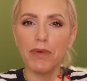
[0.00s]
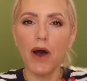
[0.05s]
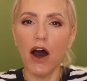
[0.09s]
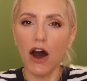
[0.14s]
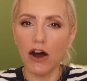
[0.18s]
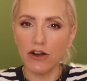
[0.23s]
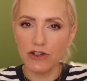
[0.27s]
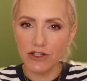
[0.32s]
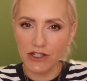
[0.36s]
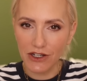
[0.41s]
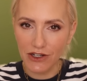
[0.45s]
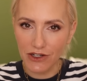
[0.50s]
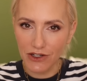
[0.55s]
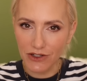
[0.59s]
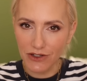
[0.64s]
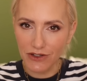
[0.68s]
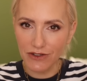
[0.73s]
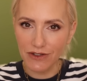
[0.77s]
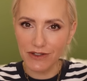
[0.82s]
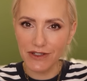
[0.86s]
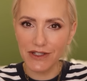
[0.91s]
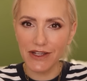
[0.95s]

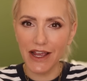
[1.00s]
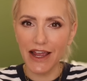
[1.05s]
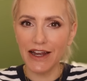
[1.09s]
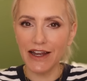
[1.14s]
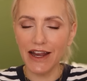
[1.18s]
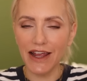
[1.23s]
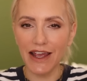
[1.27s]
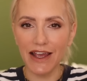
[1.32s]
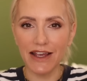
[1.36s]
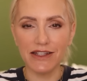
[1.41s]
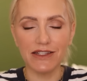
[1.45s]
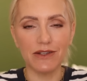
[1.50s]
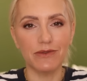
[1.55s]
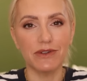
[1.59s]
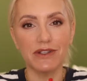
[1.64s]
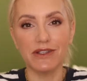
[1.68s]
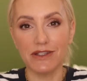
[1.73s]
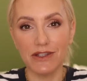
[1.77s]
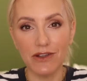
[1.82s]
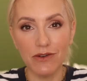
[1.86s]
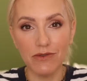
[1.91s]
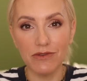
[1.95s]
particles in here. So
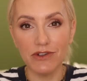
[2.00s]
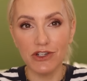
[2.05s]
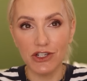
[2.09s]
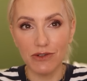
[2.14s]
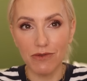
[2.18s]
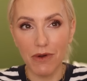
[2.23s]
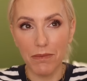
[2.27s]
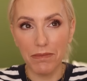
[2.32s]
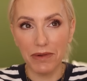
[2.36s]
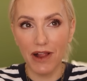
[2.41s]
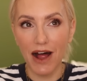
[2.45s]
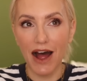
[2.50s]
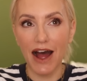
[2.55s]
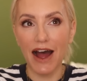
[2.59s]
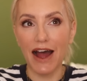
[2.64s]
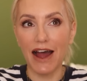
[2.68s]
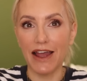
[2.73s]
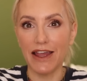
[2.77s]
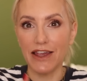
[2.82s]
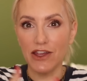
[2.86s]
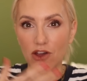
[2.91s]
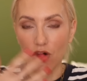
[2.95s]
as soon as you
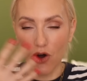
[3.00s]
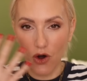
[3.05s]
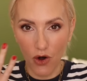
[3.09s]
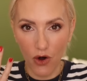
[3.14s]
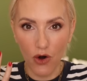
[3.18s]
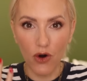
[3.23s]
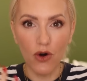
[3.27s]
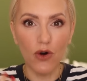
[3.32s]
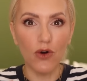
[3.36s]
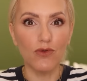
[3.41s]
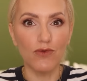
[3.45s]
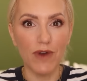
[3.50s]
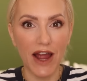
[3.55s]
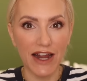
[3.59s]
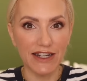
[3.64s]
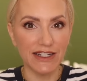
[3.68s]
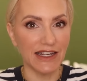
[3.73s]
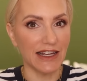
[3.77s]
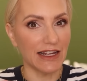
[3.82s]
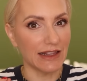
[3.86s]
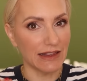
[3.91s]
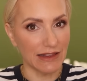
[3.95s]
apply, you're
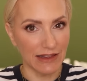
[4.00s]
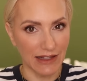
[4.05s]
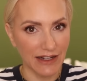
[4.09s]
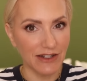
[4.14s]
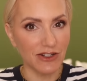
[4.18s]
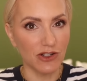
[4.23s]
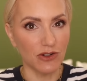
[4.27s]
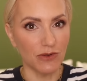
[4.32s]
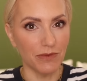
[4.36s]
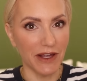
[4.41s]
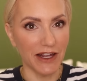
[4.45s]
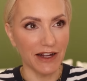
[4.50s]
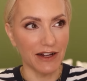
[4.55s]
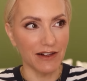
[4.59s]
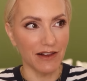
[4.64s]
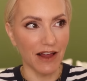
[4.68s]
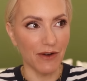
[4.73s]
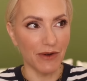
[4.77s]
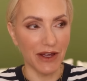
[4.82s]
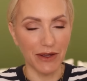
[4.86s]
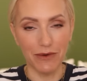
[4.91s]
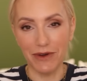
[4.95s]
already a little bit
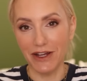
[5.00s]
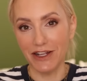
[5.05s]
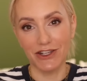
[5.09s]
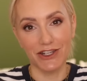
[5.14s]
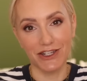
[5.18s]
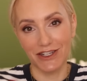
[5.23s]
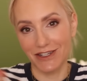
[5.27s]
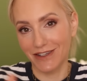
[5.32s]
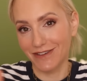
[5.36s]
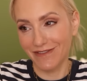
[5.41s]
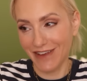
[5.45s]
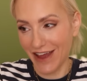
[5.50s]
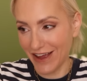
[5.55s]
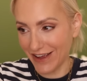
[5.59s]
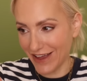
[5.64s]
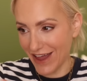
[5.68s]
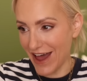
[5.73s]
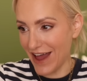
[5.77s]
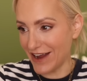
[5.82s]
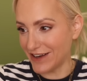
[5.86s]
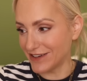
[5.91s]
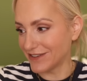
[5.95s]
glowy, which
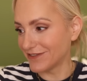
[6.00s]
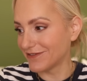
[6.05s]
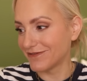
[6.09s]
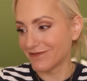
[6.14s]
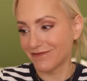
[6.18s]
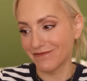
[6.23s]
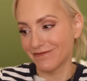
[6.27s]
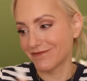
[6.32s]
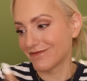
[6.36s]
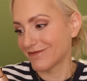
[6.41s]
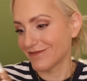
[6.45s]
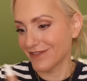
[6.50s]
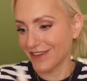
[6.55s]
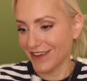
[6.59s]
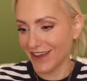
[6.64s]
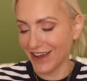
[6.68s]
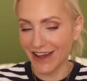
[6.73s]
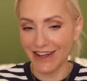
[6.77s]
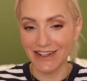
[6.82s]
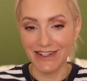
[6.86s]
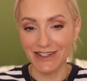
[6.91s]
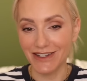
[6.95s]
again,
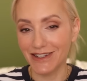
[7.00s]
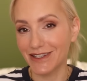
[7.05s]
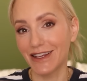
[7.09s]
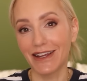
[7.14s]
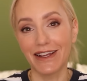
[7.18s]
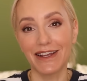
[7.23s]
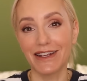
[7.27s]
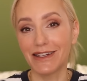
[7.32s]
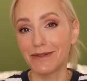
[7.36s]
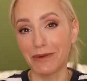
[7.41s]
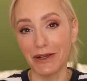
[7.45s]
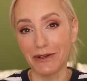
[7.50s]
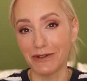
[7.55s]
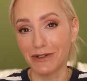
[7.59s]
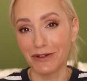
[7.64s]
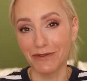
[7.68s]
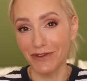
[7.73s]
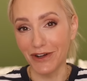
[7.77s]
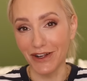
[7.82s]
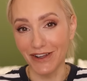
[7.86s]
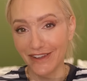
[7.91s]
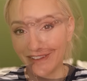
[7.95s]
I just think it's
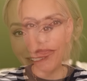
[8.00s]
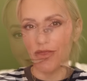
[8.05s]
beautiful.